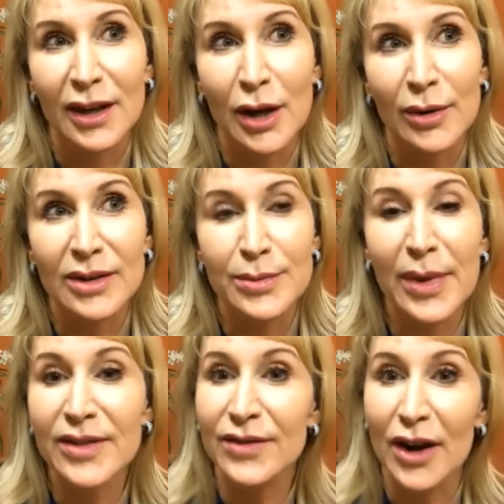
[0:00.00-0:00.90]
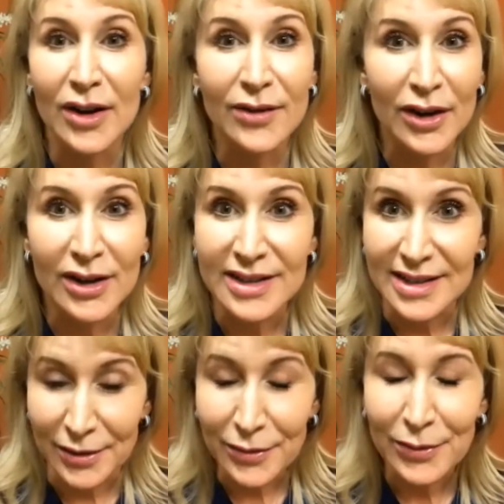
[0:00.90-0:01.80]
it's been very, very
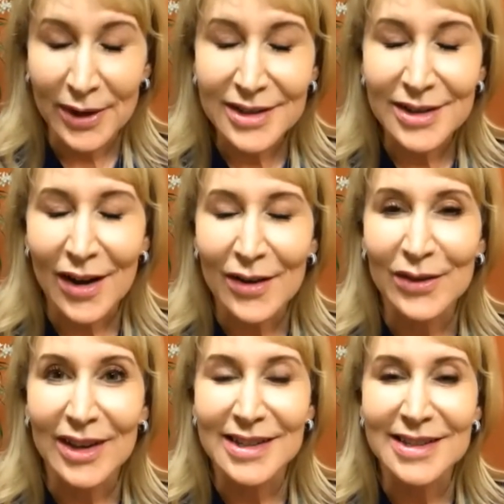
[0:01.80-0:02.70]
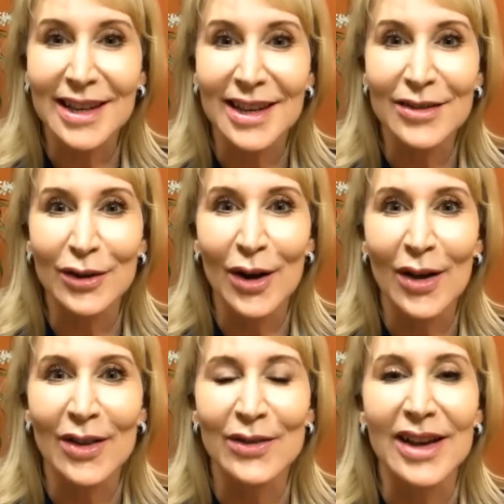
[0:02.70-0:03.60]
different, obviously, for
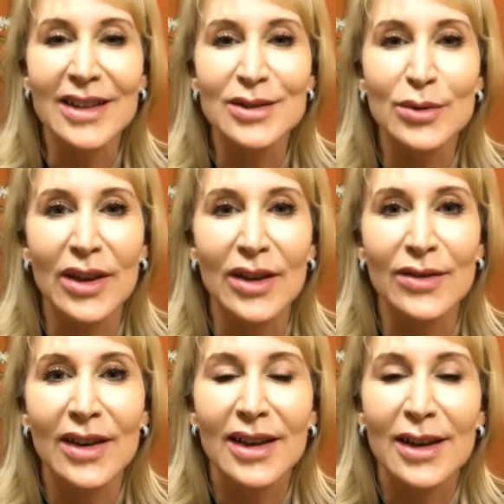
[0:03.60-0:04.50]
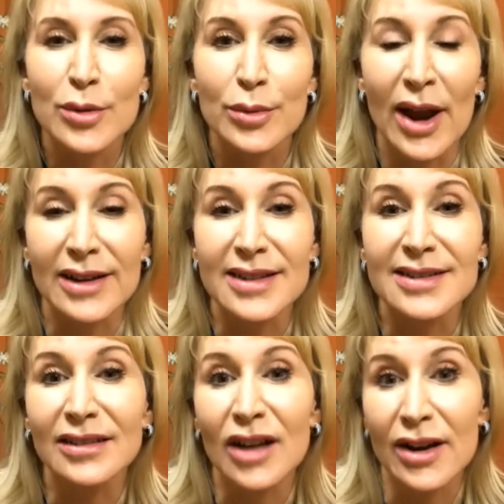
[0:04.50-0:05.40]
all of us. We've
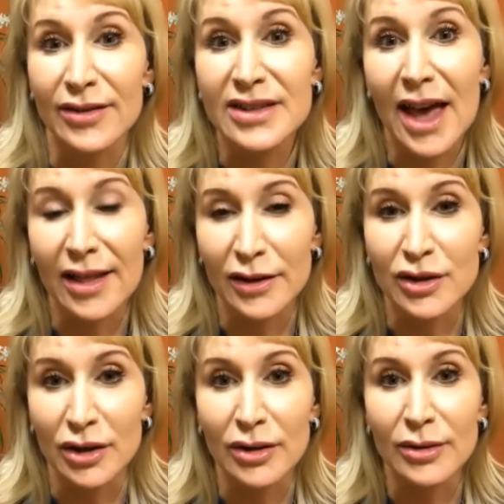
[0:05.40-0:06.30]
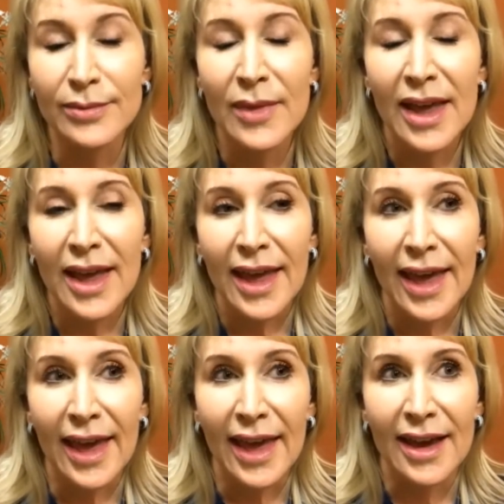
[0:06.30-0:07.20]
practiced a lot of telederm,
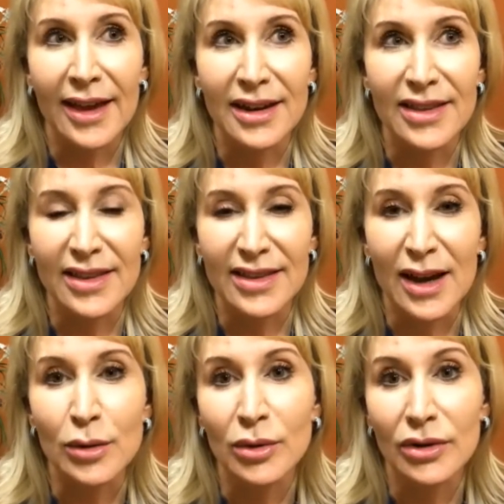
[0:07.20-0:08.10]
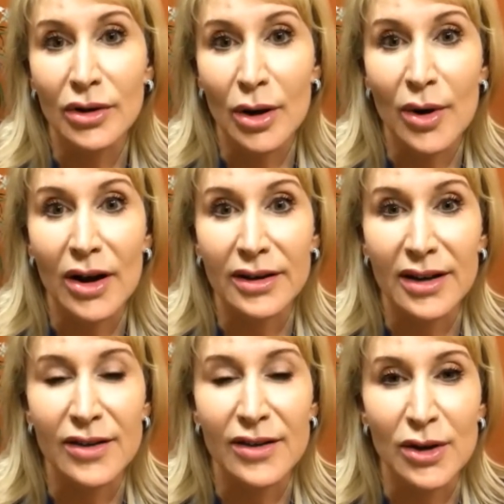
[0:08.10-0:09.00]
and I think that will go on
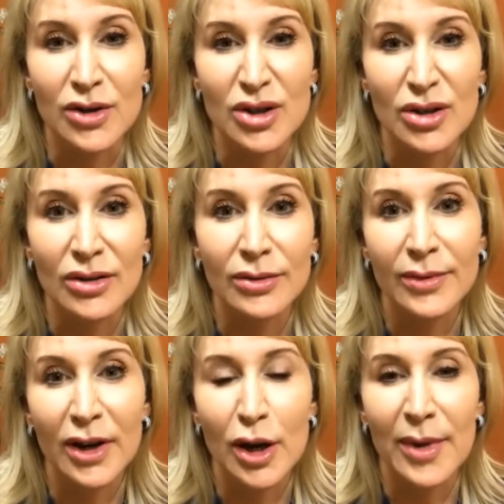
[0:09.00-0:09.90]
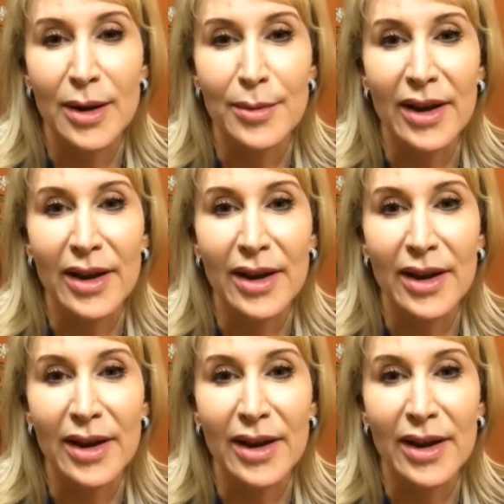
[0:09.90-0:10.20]
in the future. Many of my